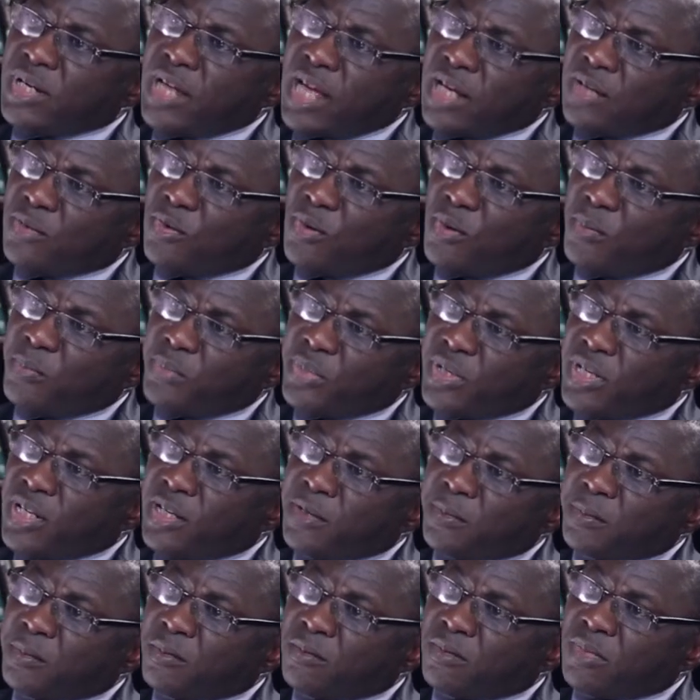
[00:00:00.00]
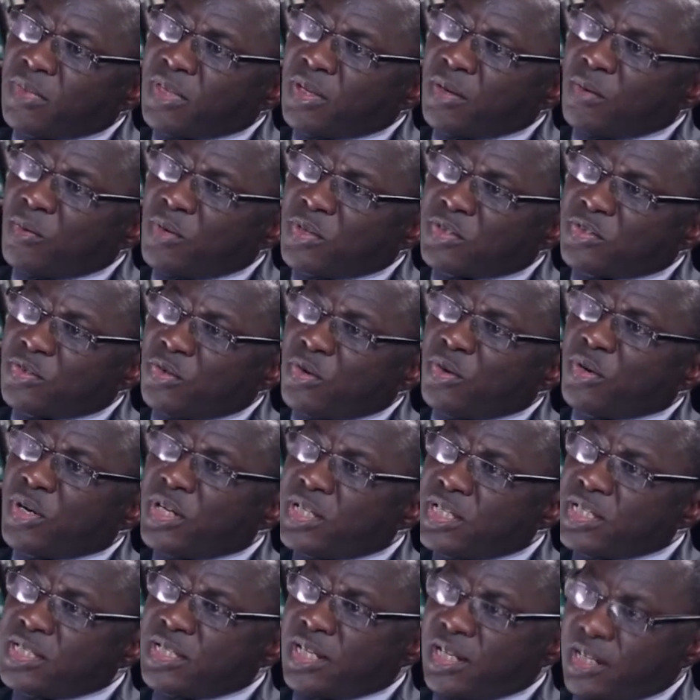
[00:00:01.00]
that company was not
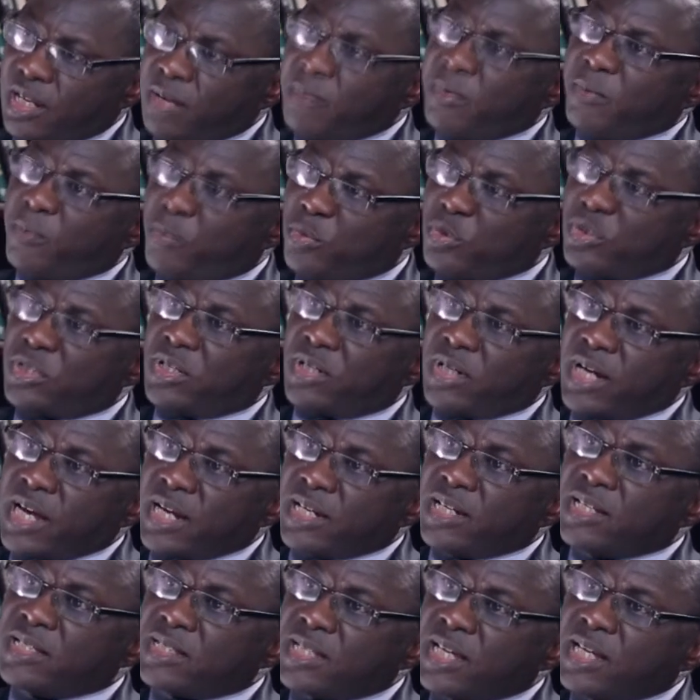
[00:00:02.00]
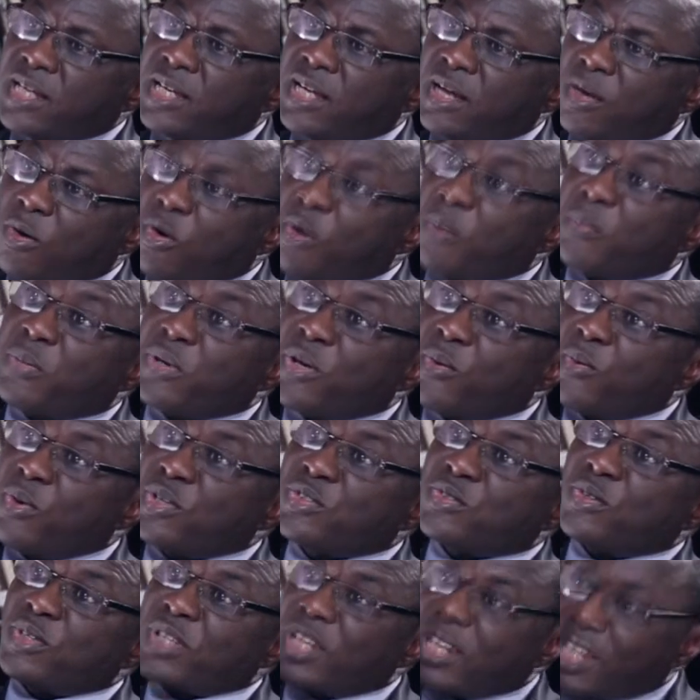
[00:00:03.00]
registered, let me put it right, they said that company
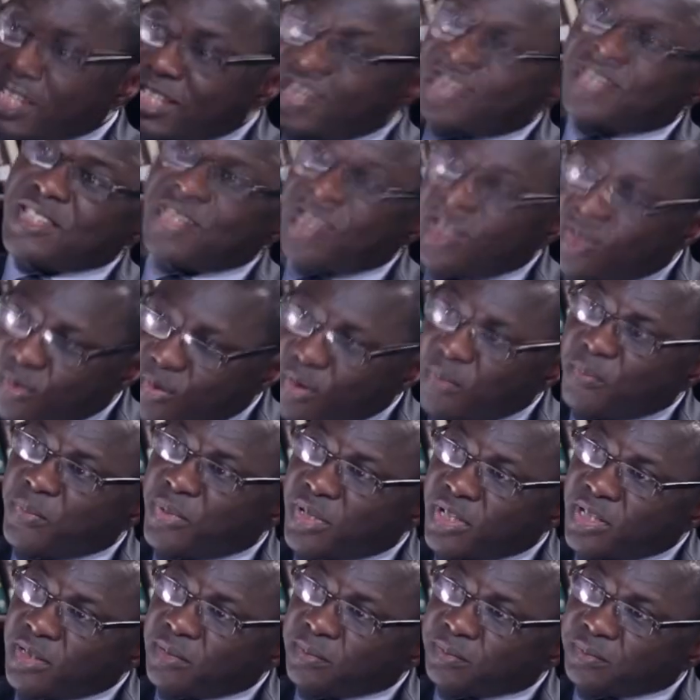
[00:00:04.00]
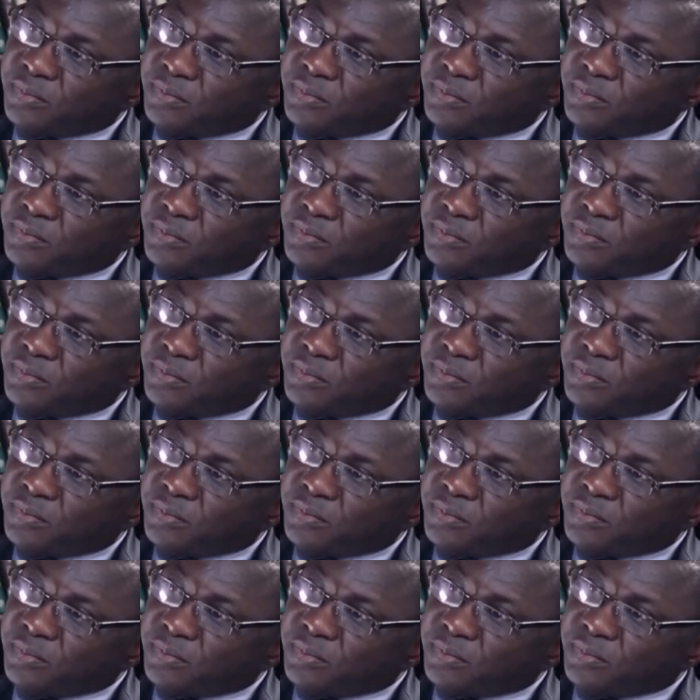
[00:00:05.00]
was not a registered company,